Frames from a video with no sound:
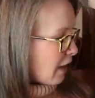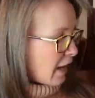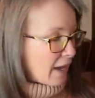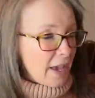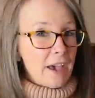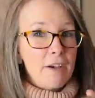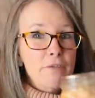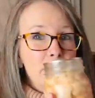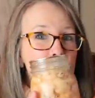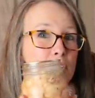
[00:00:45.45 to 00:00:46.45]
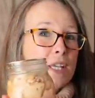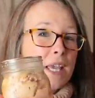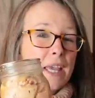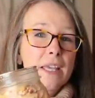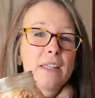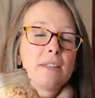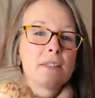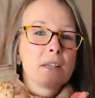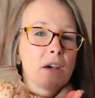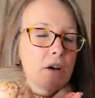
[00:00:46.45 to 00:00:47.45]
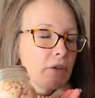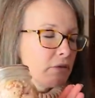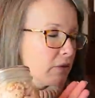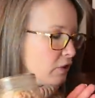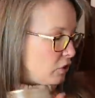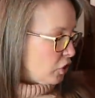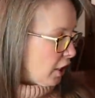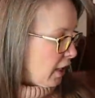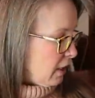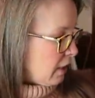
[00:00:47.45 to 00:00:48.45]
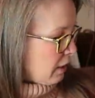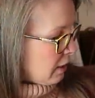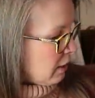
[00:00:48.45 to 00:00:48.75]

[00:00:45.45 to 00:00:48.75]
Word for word: I have 3 cans of chicken,